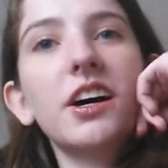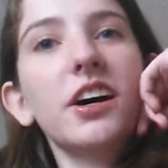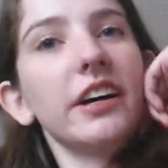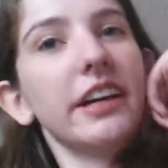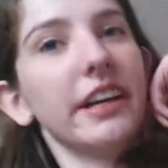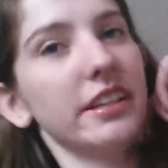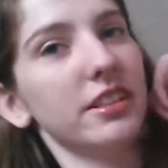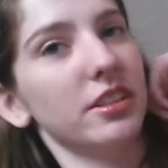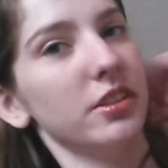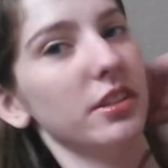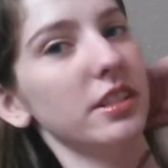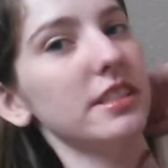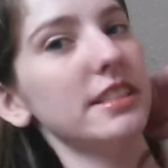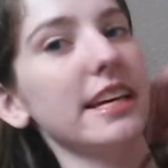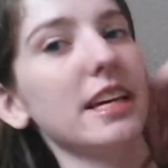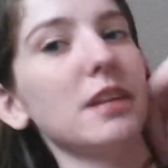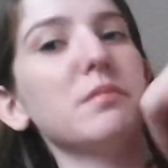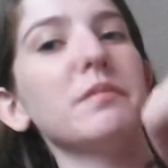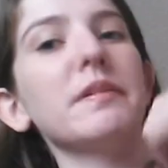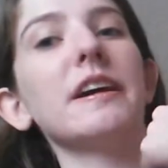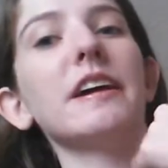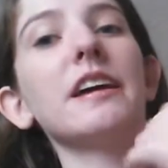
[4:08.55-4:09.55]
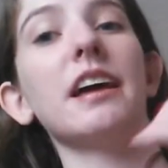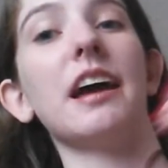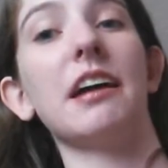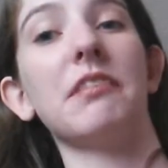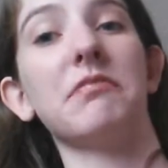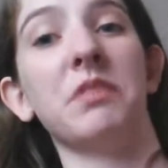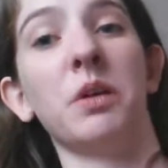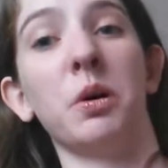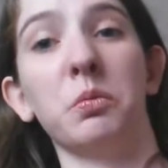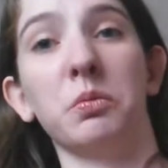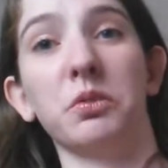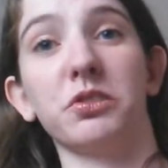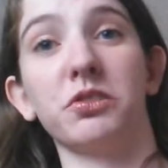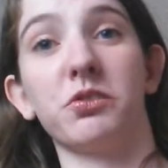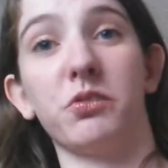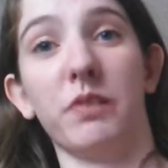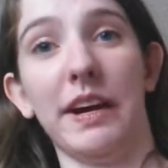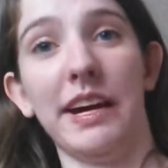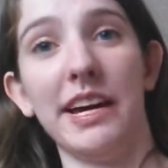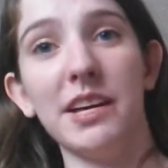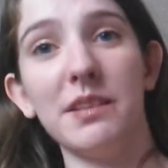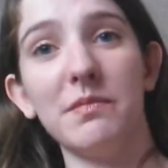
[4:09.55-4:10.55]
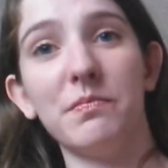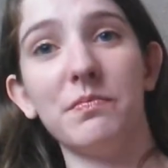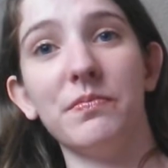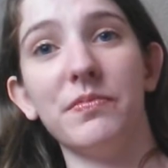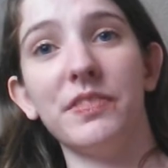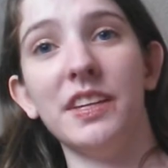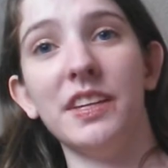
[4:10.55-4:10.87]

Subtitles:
Okay, so this anime I felt was great.